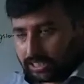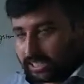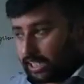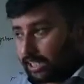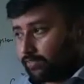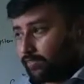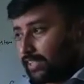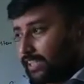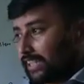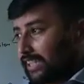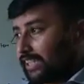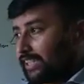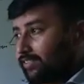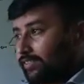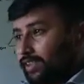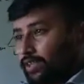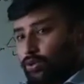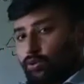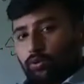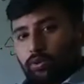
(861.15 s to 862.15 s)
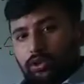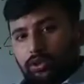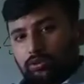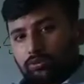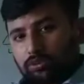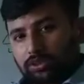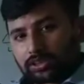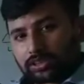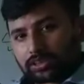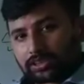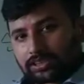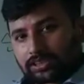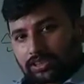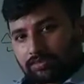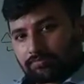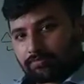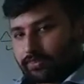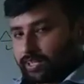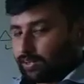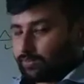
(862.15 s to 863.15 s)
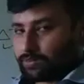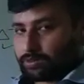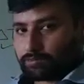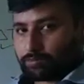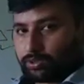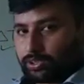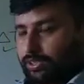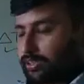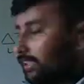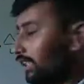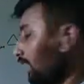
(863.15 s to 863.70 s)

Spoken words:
and when heat will go into the system, we have to put it.